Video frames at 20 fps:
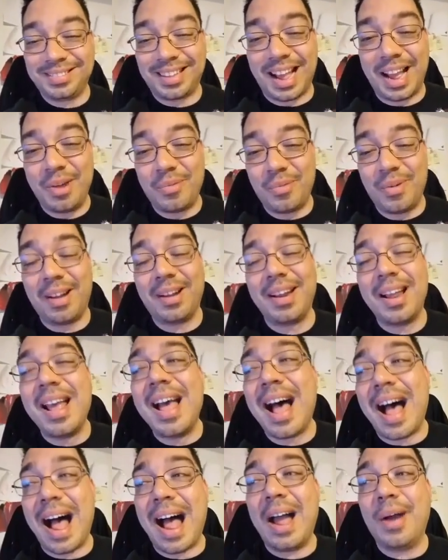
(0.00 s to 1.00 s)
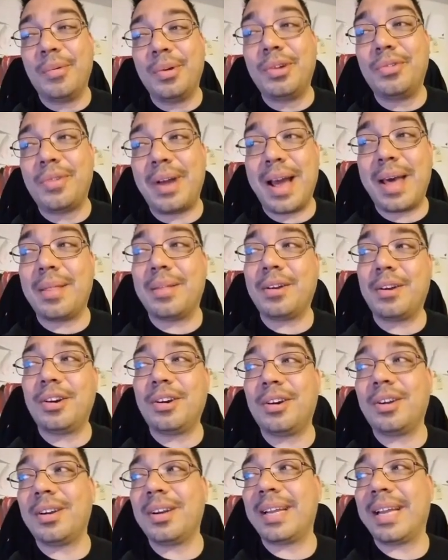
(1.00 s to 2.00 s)
I would
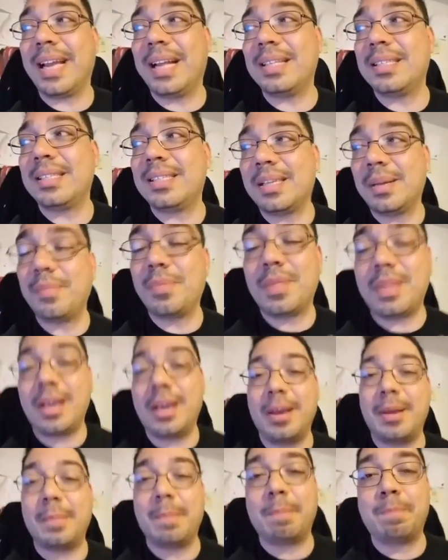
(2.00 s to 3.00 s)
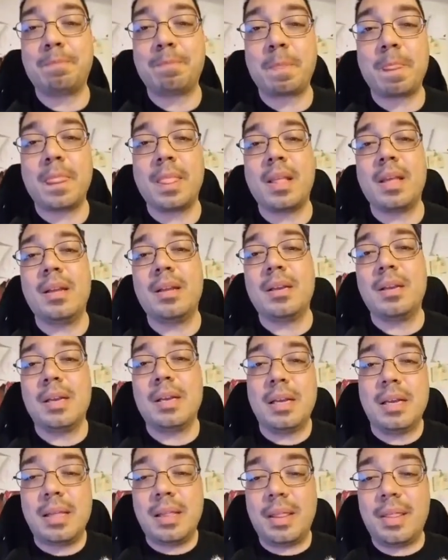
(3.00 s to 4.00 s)
rather get something
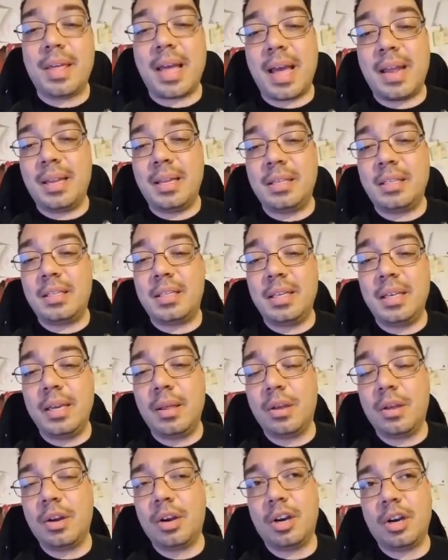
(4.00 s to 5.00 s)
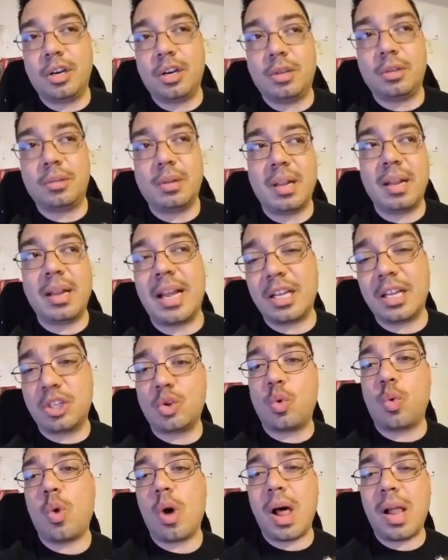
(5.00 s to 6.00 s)
that is either less
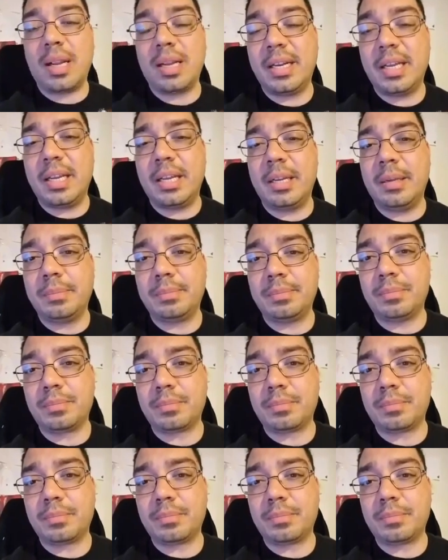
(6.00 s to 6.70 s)
quality,